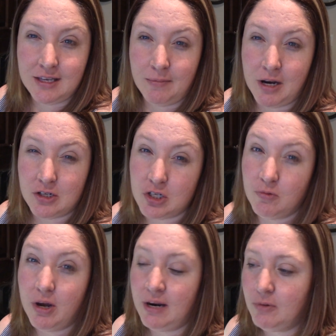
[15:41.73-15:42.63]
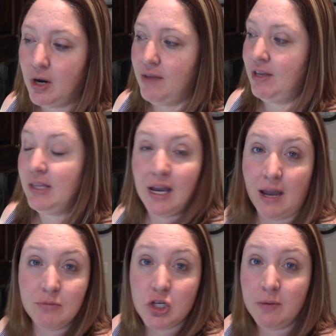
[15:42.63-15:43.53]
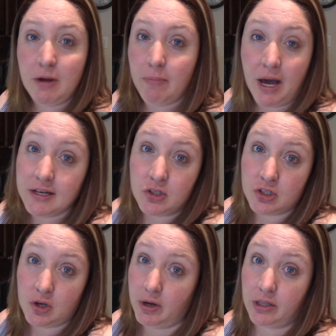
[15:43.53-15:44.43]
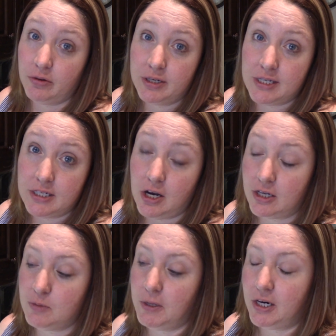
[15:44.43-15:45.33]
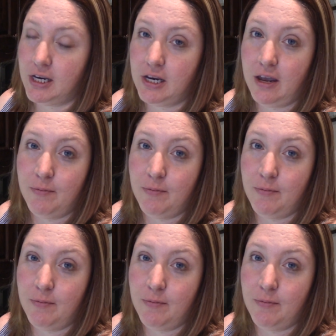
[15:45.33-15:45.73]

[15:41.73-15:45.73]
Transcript: I'm not sure what I'm craving. Like, I'm sure my body's just going through a detox period.